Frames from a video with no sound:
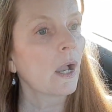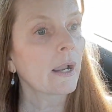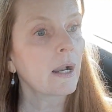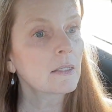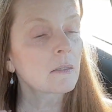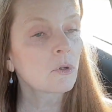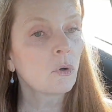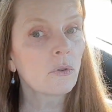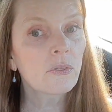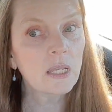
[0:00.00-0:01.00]
got some
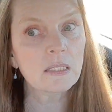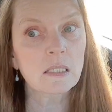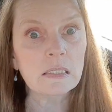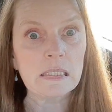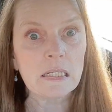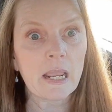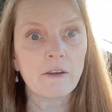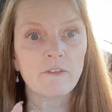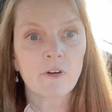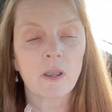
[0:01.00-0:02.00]
cool things in
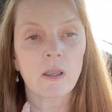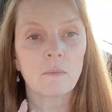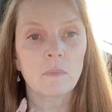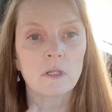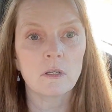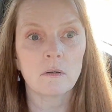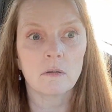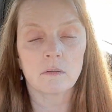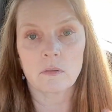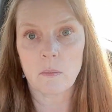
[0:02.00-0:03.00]
today from
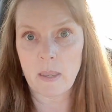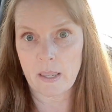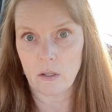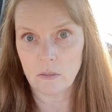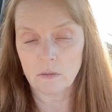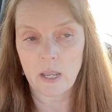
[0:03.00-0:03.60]
the mail.